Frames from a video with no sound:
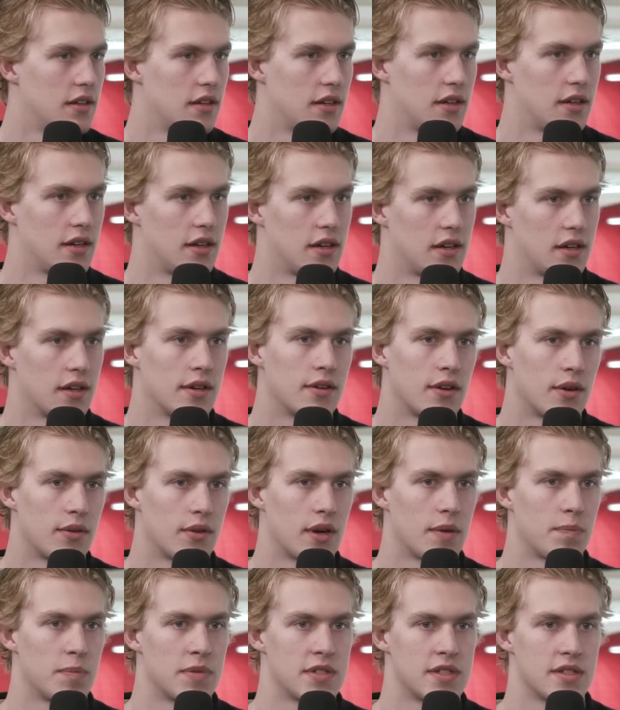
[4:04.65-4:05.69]
Grand
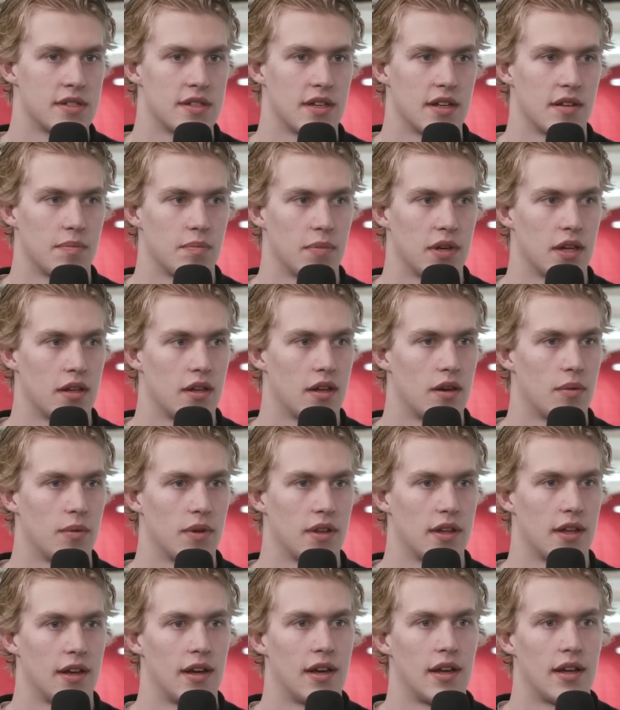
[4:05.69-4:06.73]
Rapids has helped me a lot
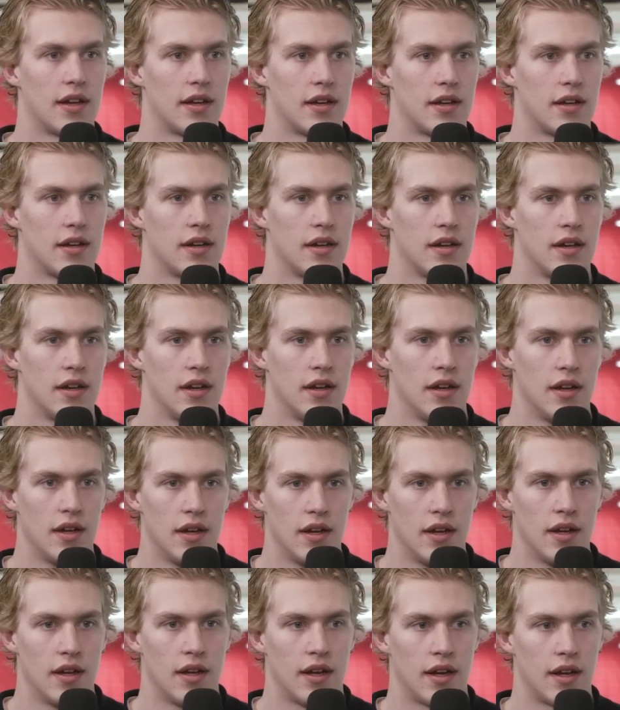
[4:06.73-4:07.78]
with that.
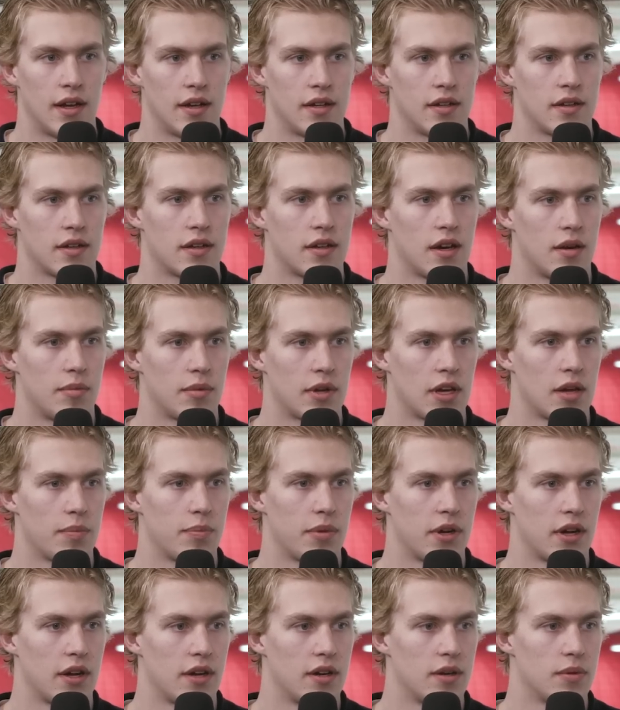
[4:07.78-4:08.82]
And coming
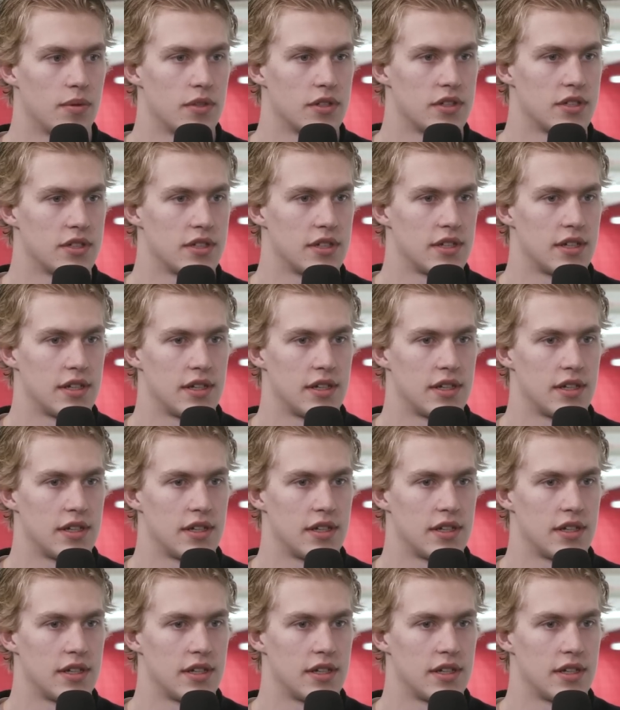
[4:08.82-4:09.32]
up here, it was